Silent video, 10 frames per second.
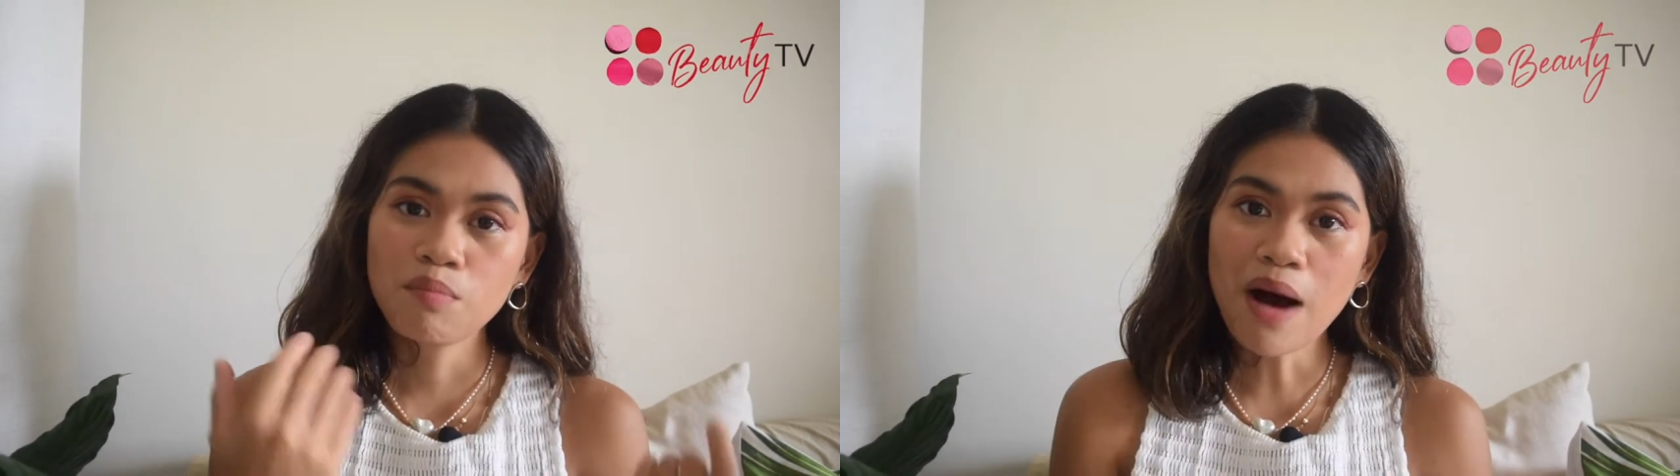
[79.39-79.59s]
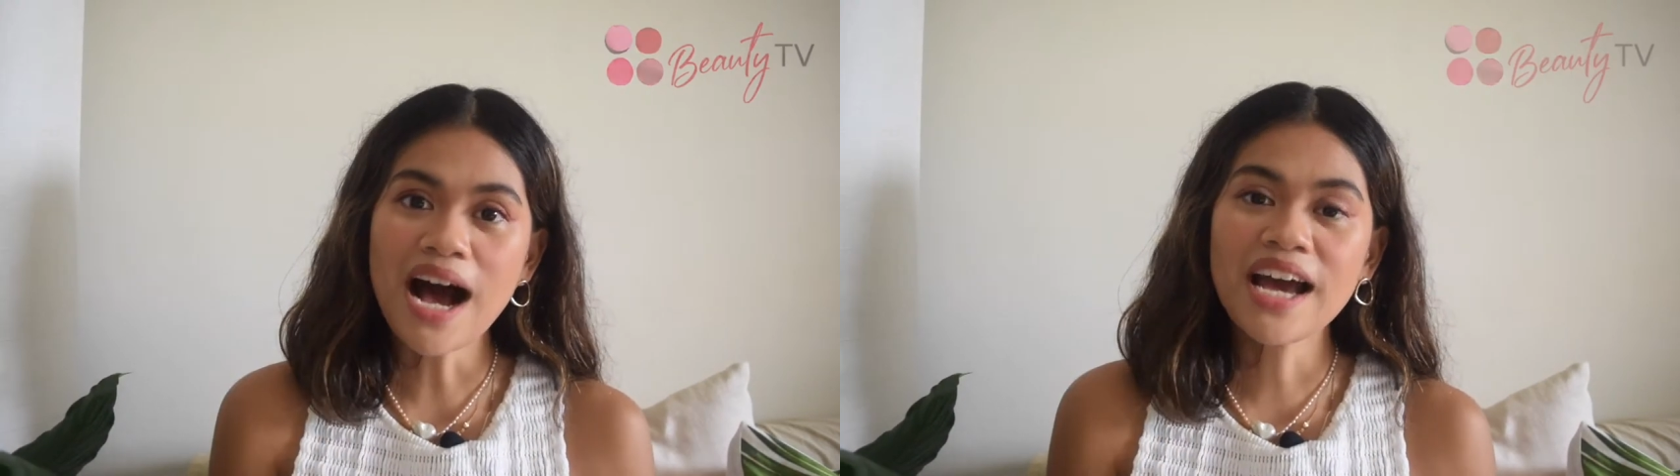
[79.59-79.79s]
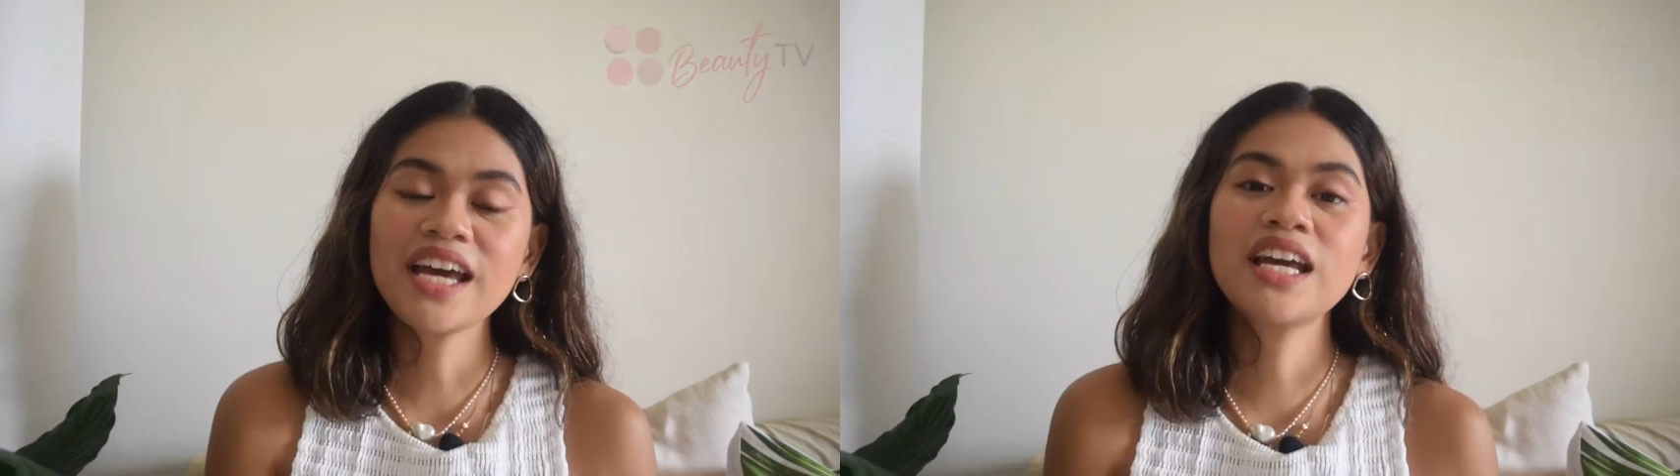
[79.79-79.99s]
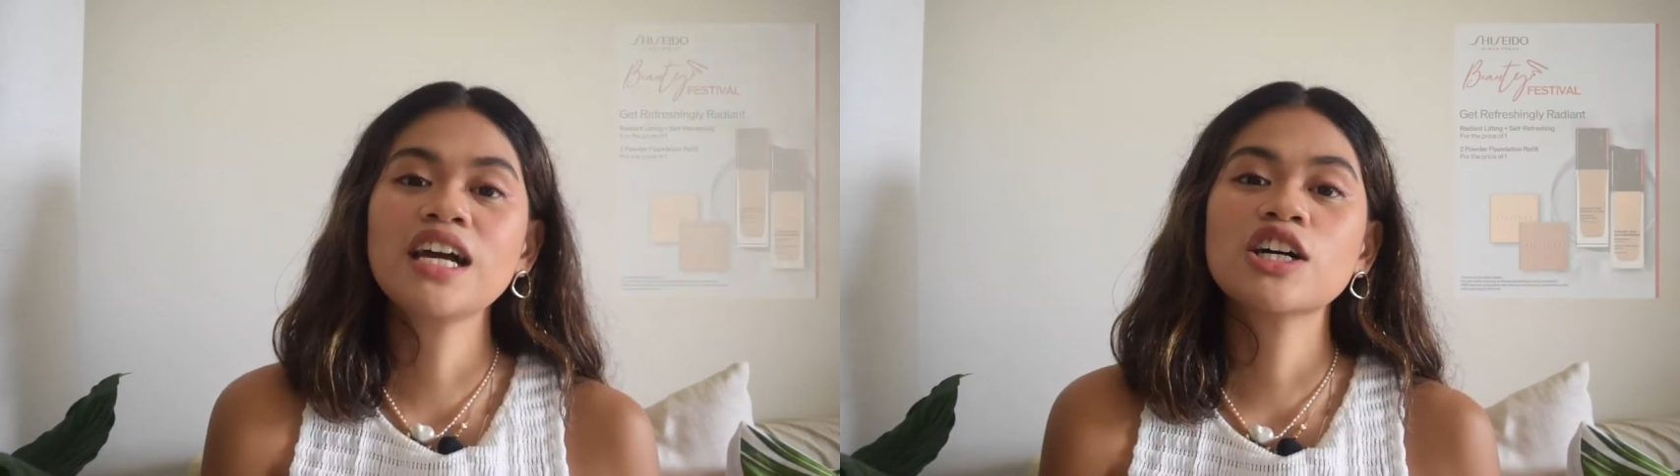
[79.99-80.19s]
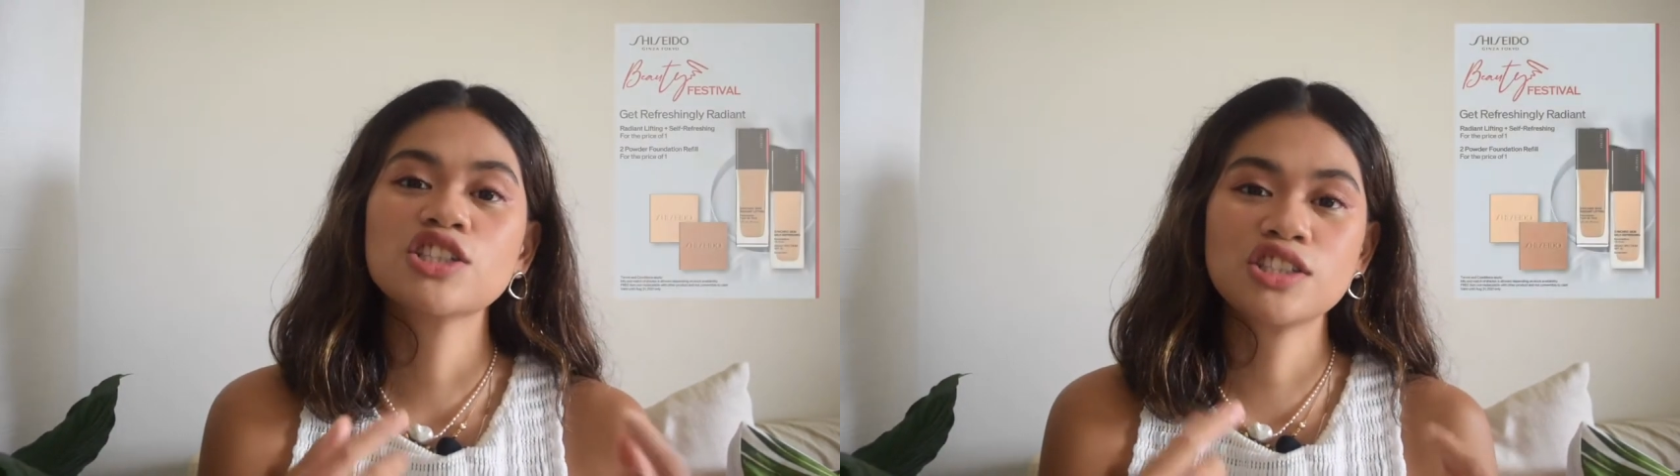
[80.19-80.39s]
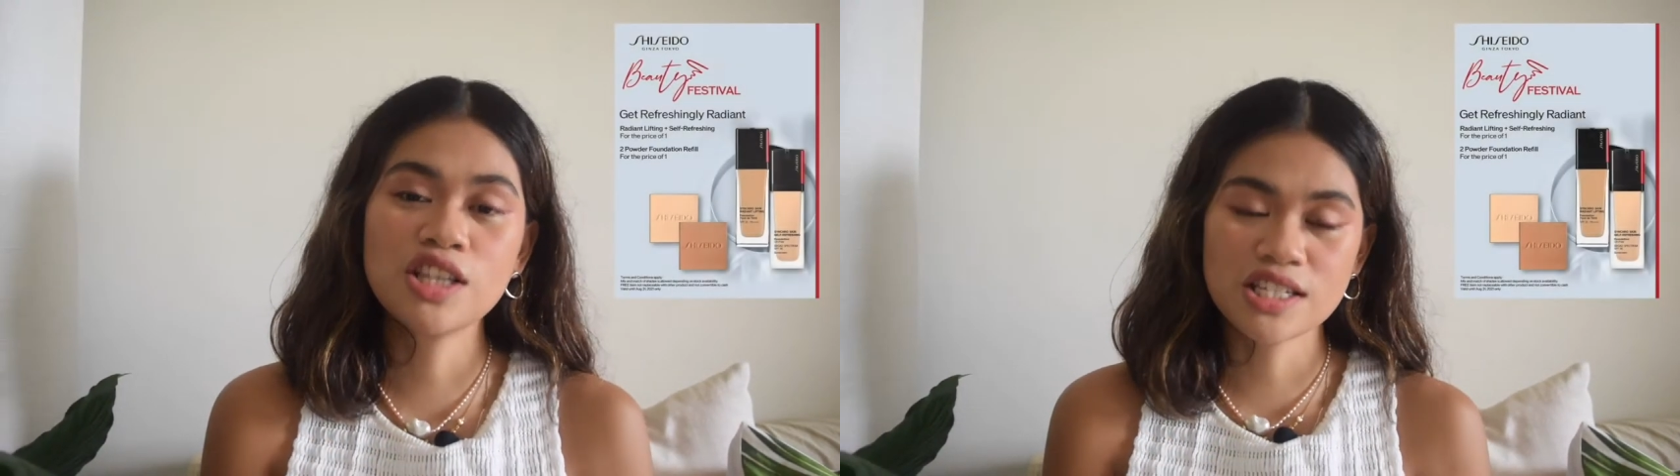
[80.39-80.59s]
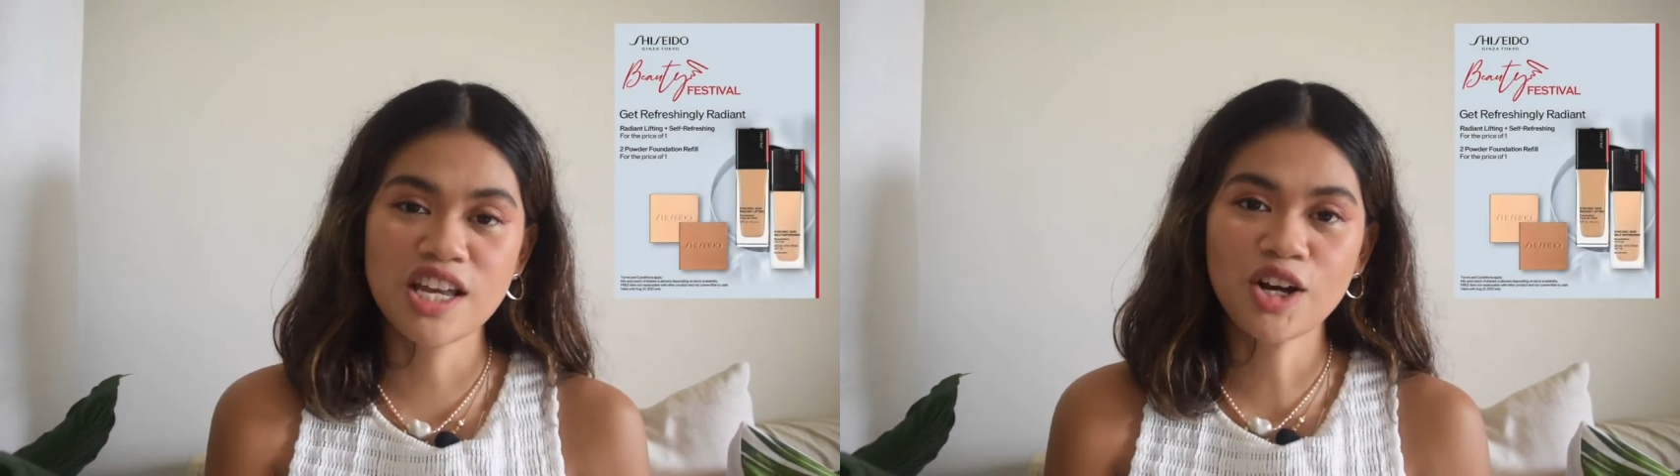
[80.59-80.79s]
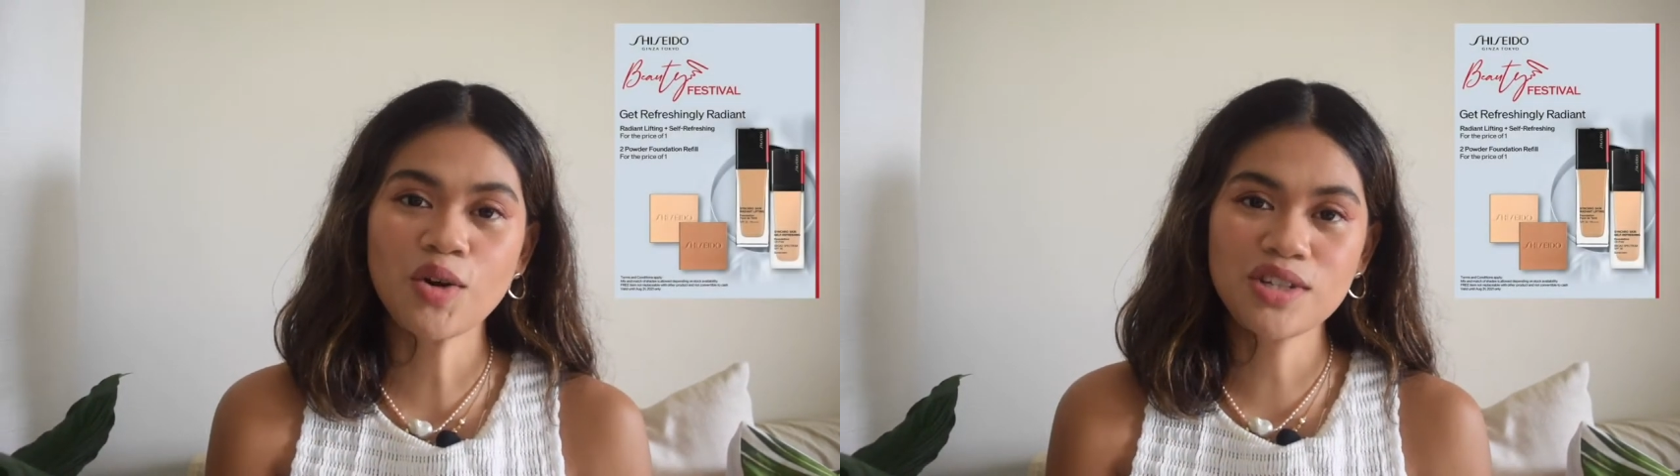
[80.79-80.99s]
buy the
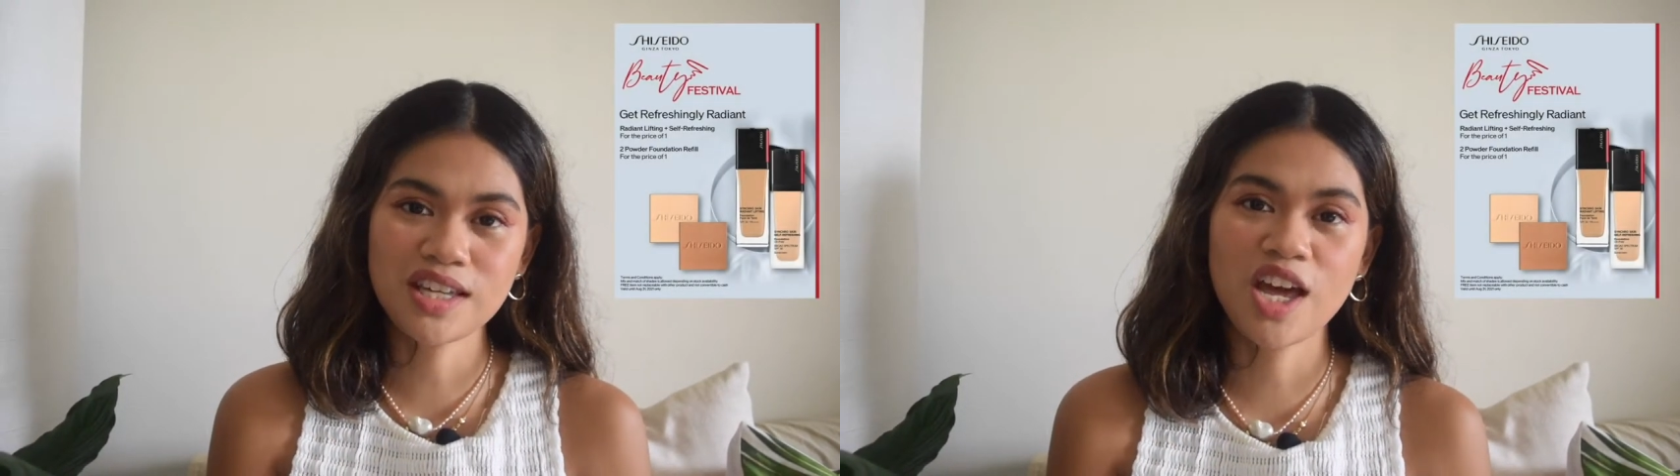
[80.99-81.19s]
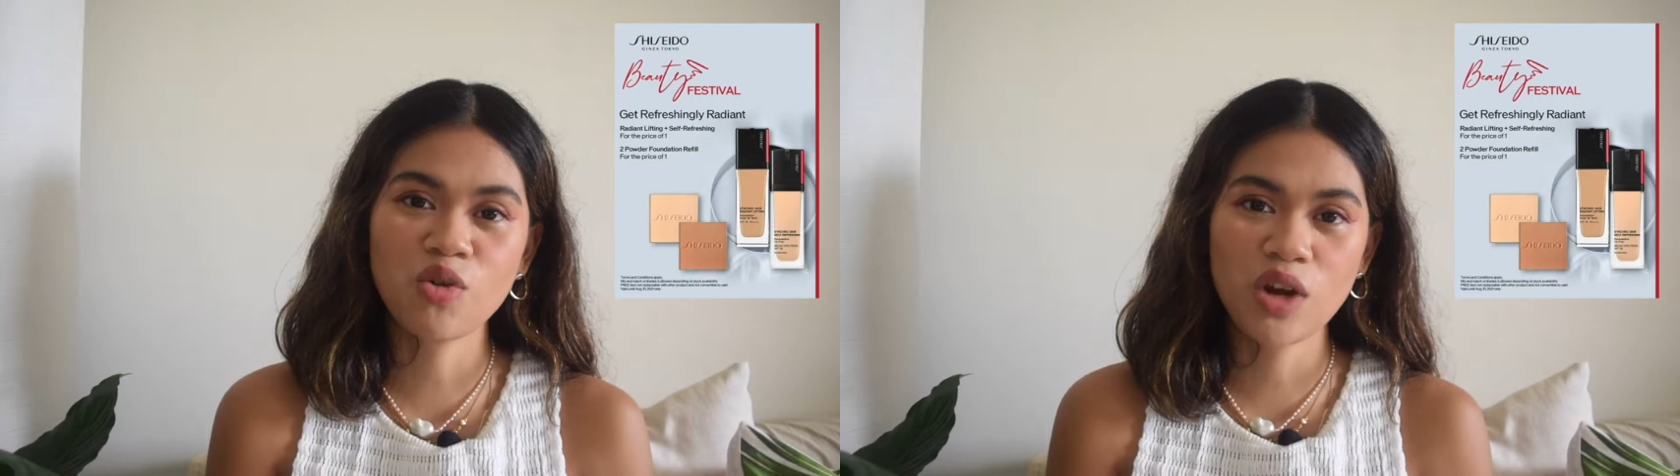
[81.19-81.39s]
Synchro Skin